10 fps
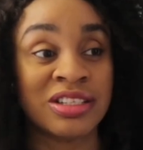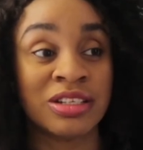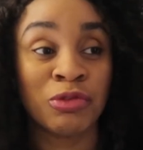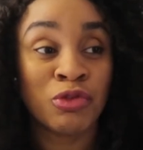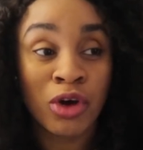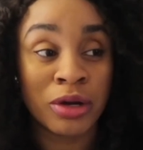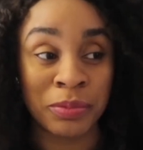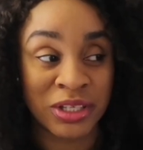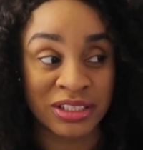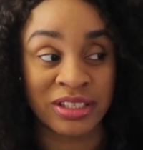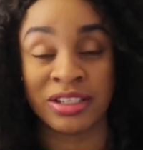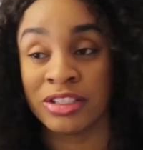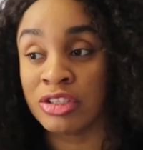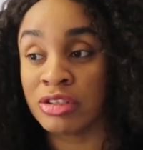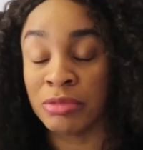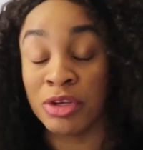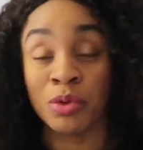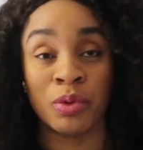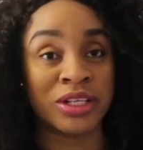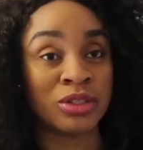It's a fun piece. Like, it's not something
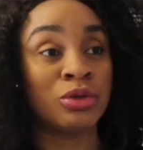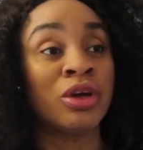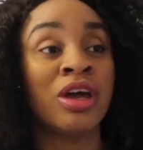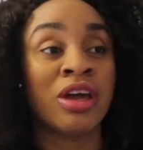you wear to